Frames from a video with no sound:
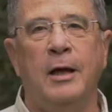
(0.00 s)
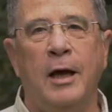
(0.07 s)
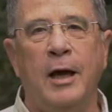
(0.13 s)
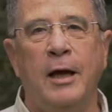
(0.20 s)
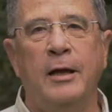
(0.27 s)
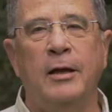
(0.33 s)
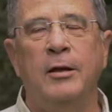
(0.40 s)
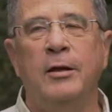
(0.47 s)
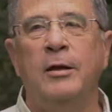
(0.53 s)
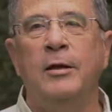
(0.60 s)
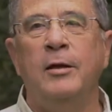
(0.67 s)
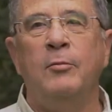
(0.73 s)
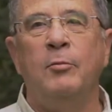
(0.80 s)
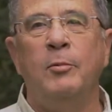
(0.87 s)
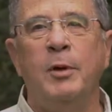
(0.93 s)
Hi.
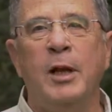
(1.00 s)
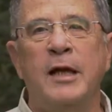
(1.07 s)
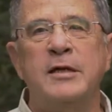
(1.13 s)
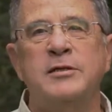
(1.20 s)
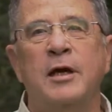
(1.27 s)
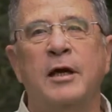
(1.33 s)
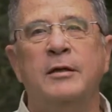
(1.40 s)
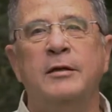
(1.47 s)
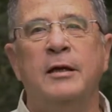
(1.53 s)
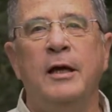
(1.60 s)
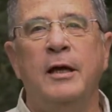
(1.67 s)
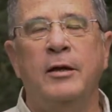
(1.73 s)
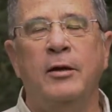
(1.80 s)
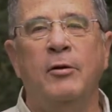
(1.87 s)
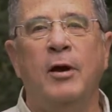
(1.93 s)
When we last got
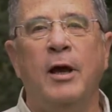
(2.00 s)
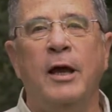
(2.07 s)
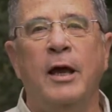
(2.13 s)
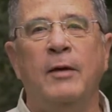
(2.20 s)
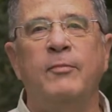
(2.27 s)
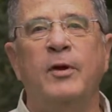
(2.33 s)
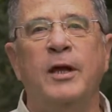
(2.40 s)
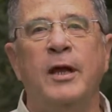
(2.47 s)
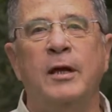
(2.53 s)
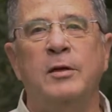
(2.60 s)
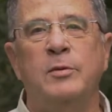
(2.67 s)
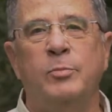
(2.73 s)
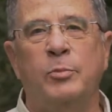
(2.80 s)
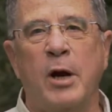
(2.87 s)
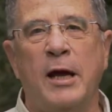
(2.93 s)
together, I
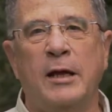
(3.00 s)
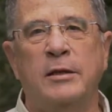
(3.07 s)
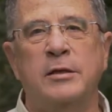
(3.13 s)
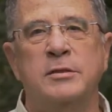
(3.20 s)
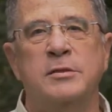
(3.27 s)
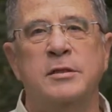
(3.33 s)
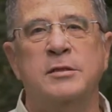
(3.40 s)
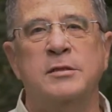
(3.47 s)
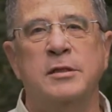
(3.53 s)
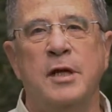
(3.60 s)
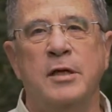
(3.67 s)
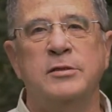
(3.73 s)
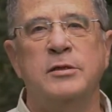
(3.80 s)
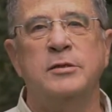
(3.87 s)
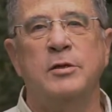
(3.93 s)
advocated practice as a
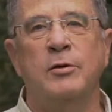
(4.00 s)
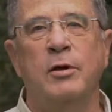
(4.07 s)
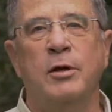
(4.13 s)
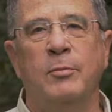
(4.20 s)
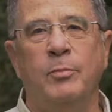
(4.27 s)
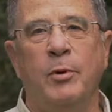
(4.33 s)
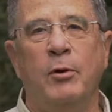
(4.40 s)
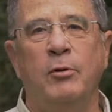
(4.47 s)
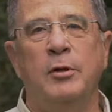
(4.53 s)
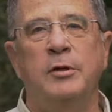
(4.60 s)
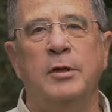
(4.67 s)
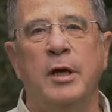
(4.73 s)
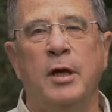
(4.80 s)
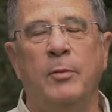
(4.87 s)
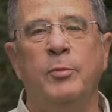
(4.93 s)
necessary component
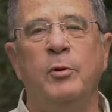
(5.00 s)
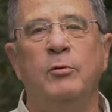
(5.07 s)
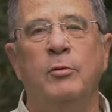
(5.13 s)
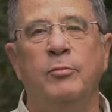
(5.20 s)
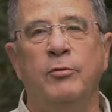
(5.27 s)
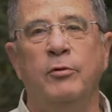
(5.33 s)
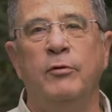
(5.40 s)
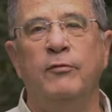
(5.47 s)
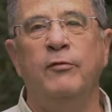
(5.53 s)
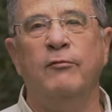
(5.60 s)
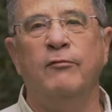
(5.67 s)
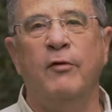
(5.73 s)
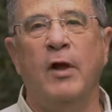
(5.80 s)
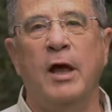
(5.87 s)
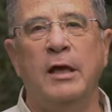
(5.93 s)
to help you improve your
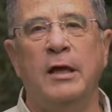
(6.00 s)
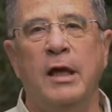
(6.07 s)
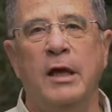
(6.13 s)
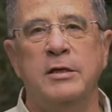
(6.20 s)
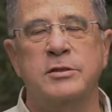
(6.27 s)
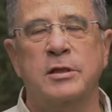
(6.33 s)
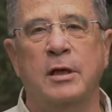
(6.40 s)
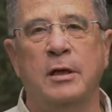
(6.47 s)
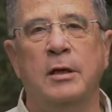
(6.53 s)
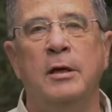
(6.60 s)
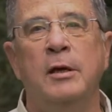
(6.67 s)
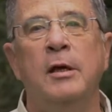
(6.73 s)
fly casting.